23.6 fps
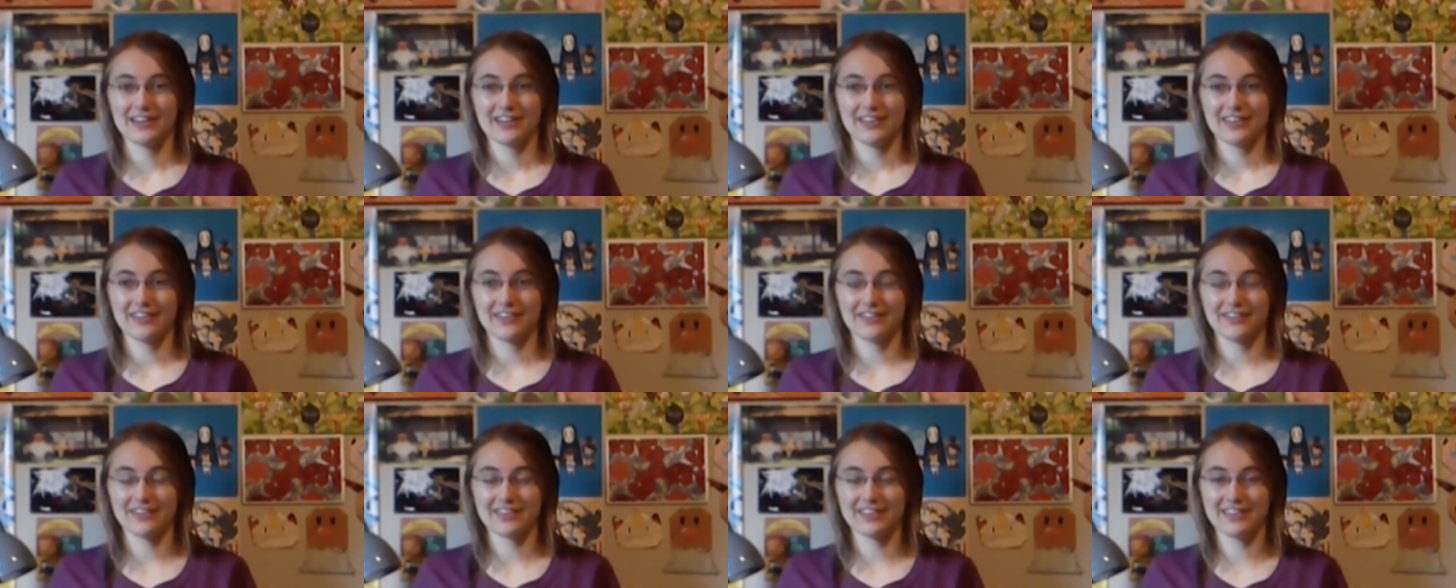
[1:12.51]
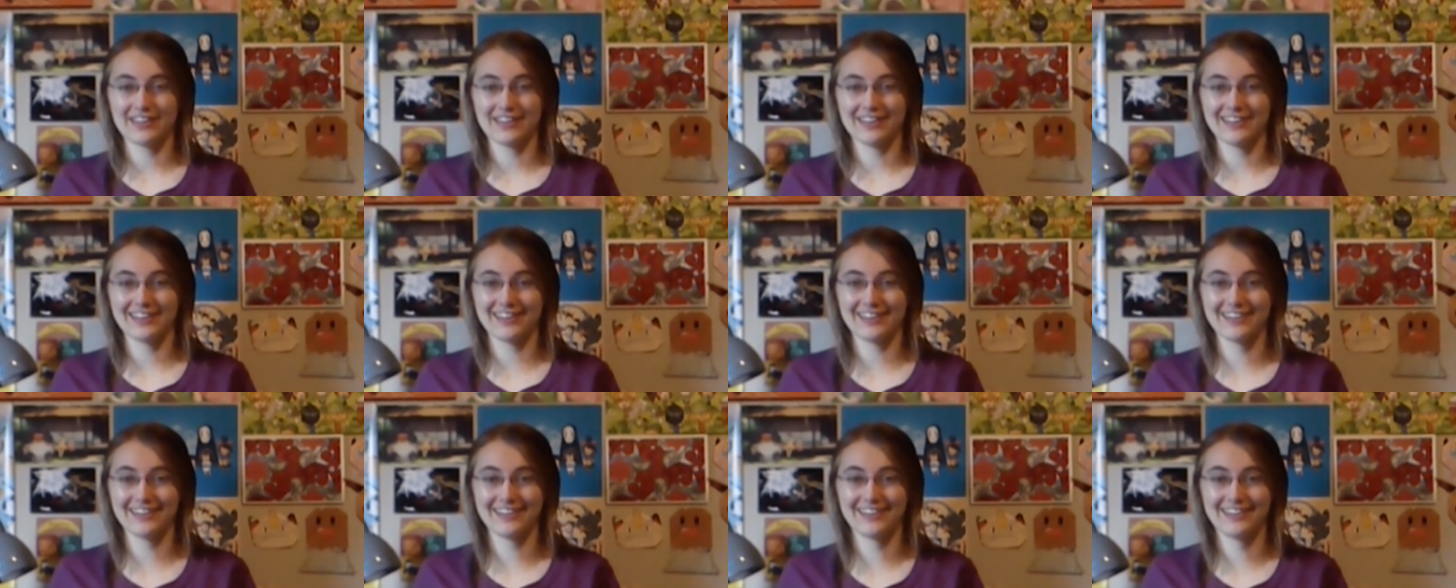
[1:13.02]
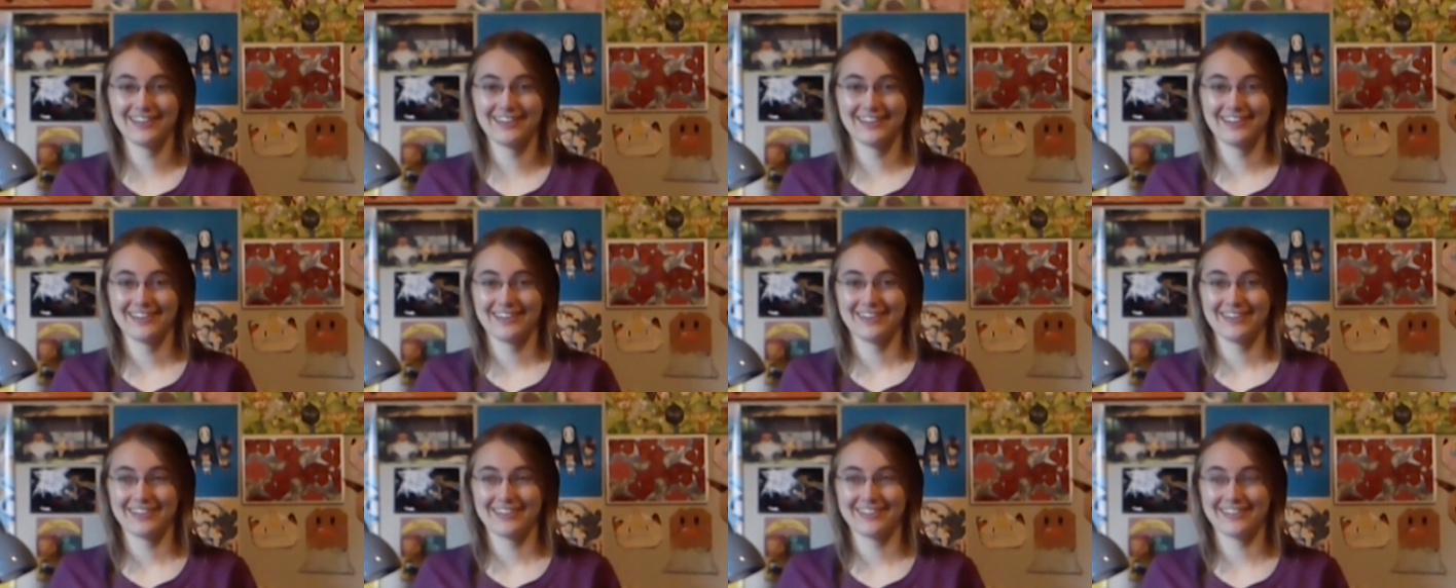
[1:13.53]
They're in
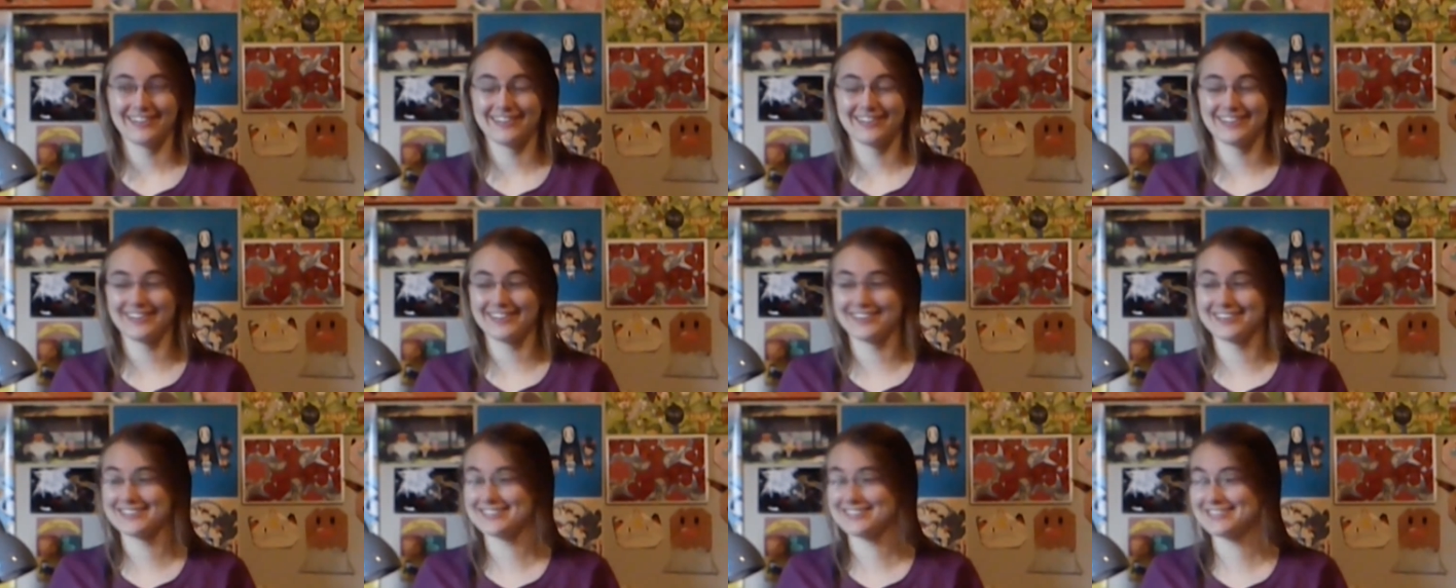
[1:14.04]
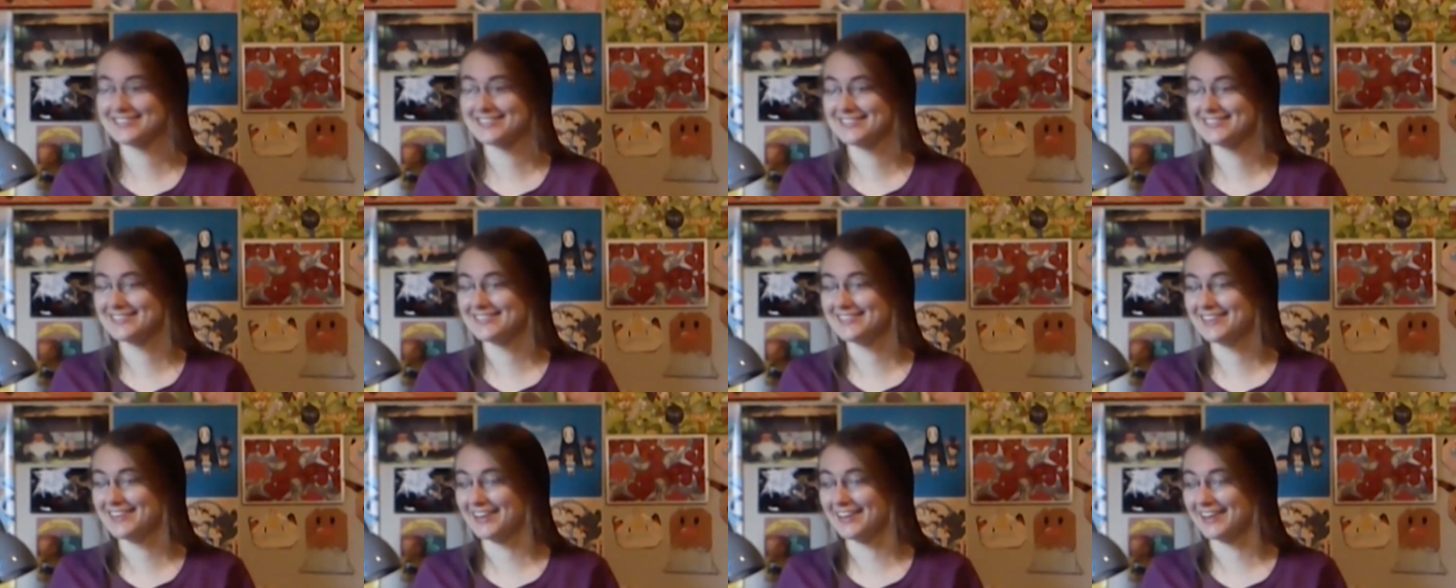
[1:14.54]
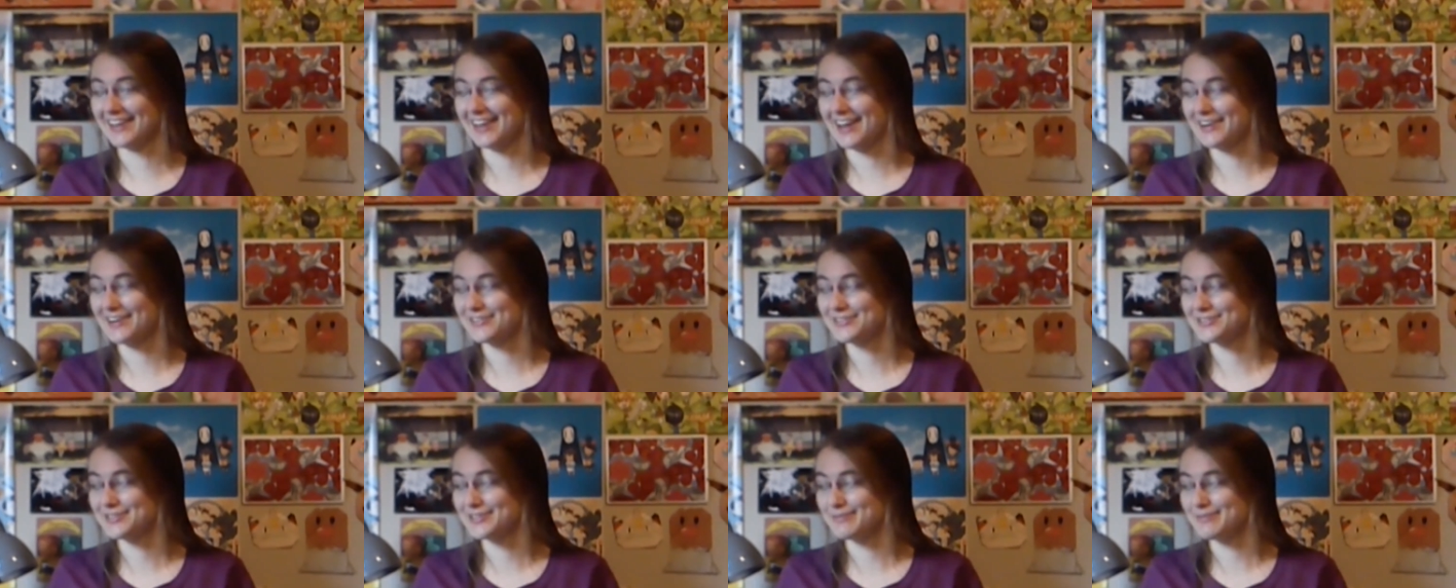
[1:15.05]
this like
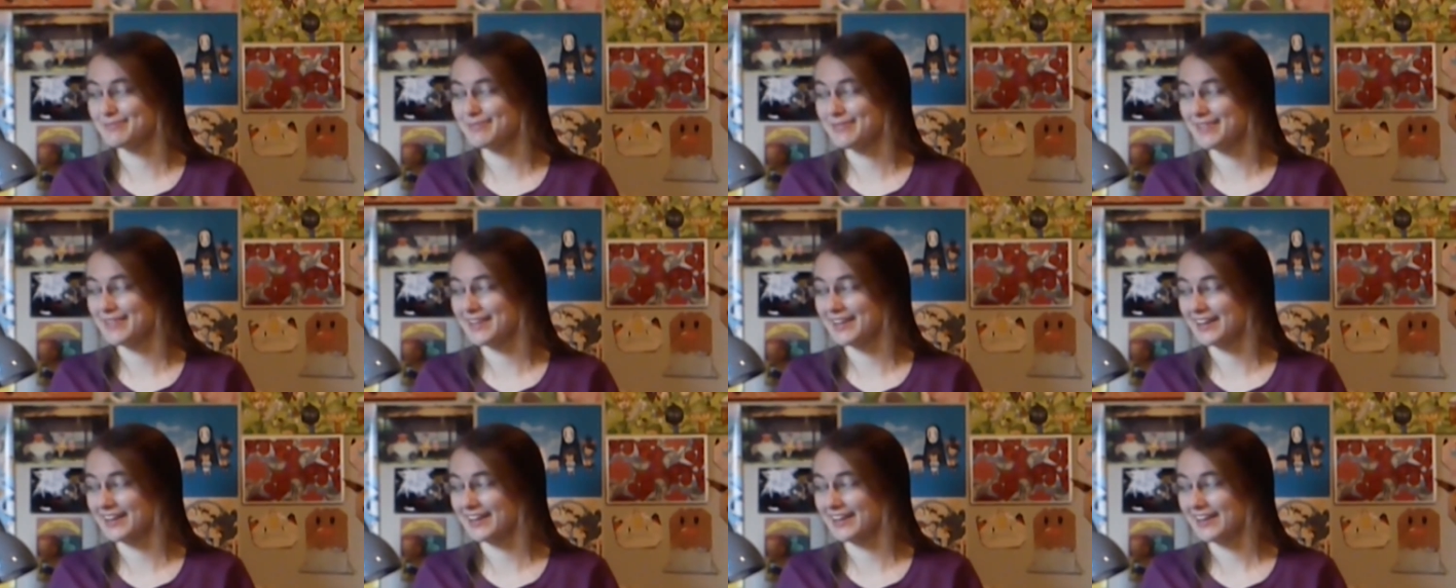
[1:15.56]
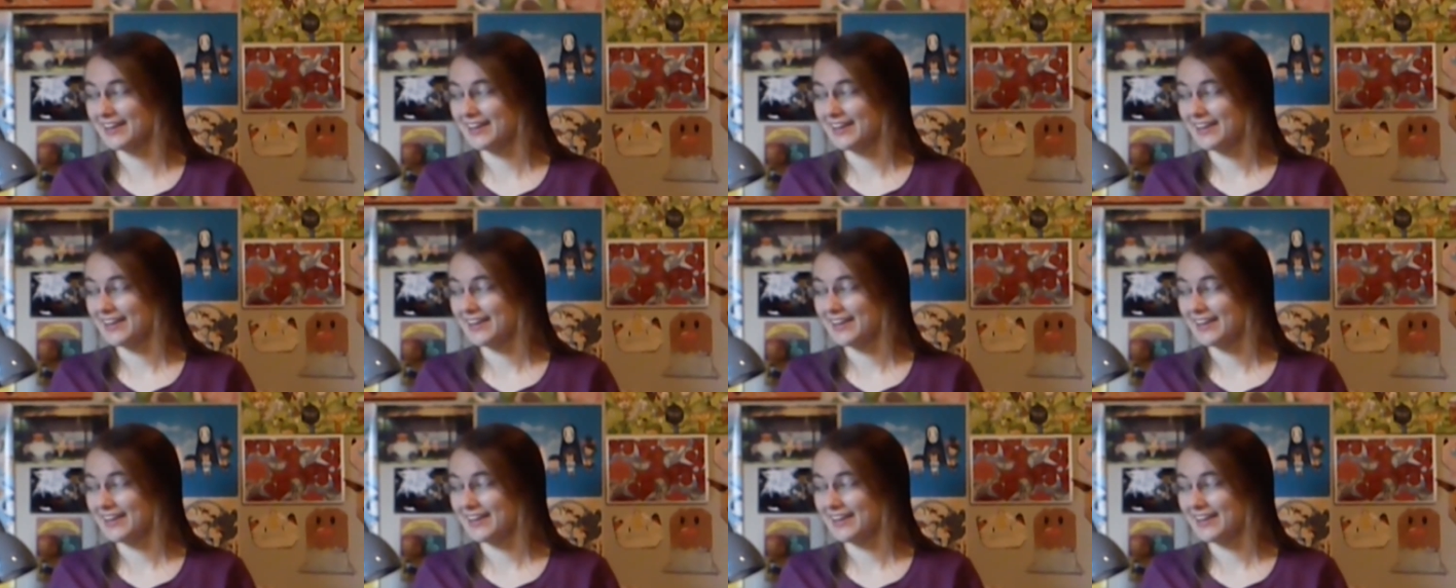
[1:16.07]
airship thing,